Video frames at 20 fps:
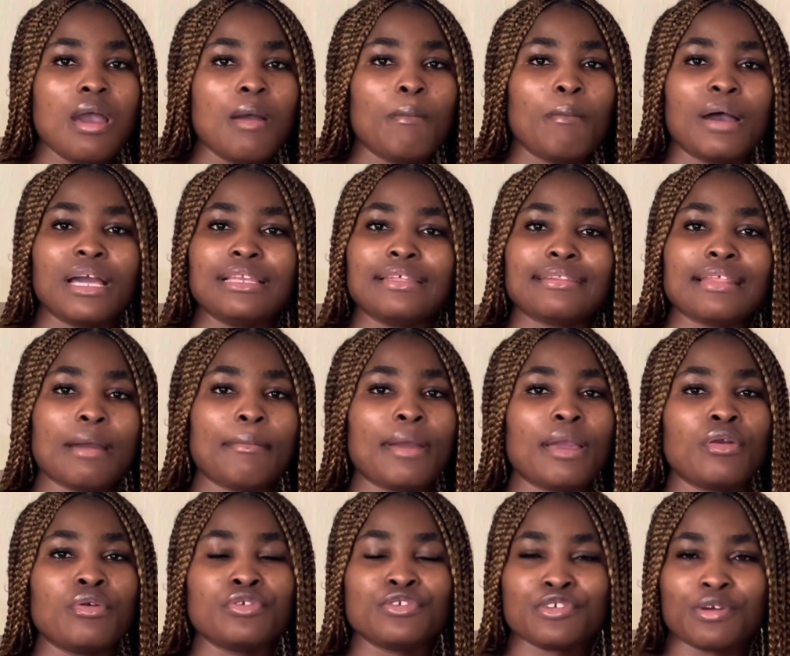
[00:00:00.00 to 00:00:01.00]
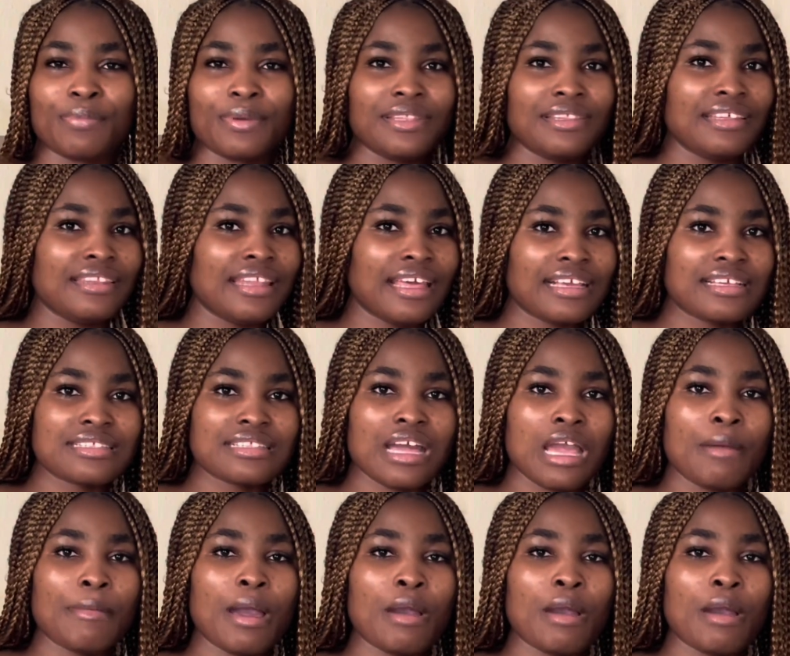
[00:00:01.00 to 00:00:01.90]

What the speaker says: by the time I go shopping the next time.